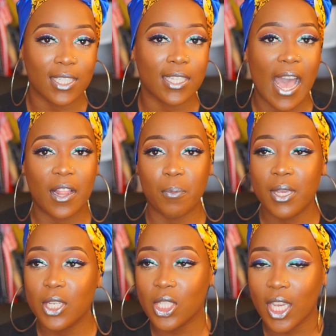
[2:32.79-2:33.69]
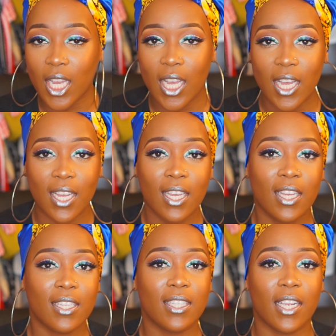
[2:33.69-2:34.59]
There's alopecia,
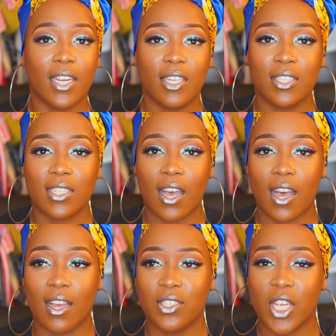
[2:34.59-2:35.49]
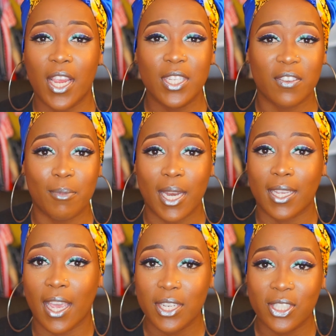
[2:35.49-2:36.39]
there's change of
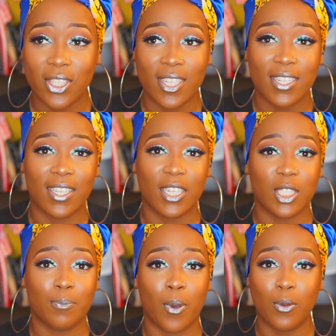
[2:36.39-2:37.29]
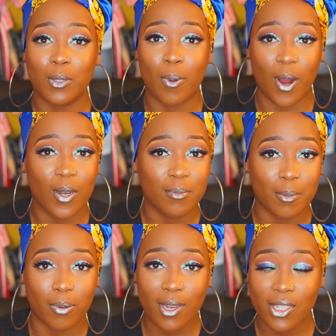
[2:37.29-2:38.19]
medication, there's postpartum
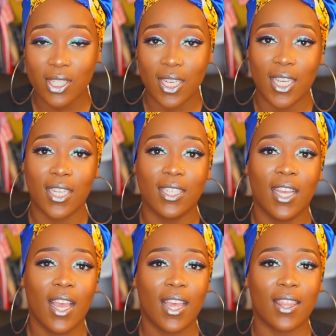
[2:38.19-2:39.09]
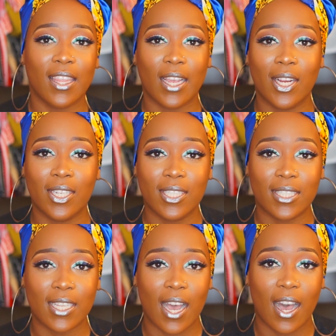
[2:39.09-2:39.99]
depression,
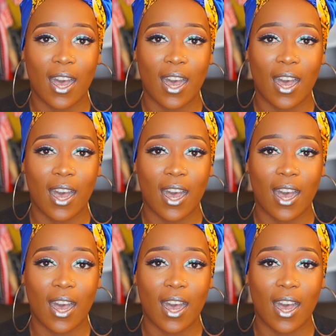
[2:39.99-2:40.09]
there's